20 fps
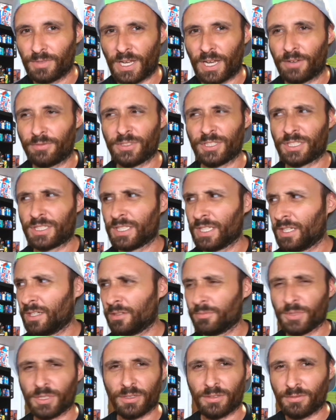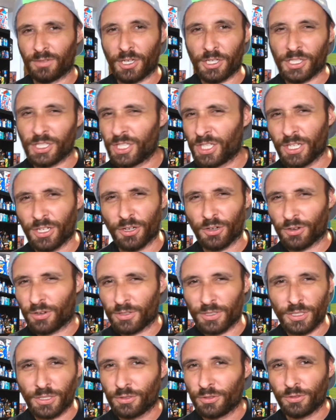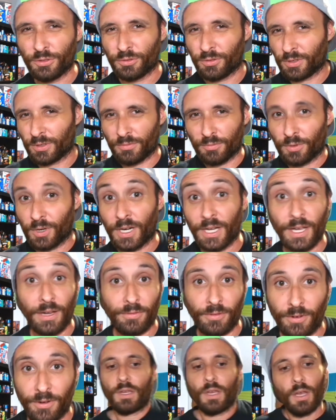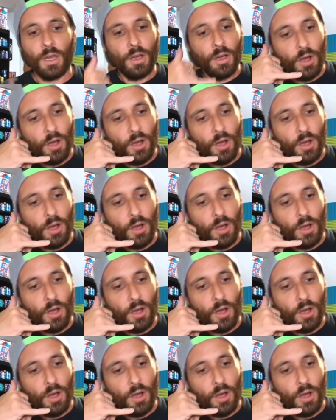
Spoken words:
haven't seen them in a year or two or whatever.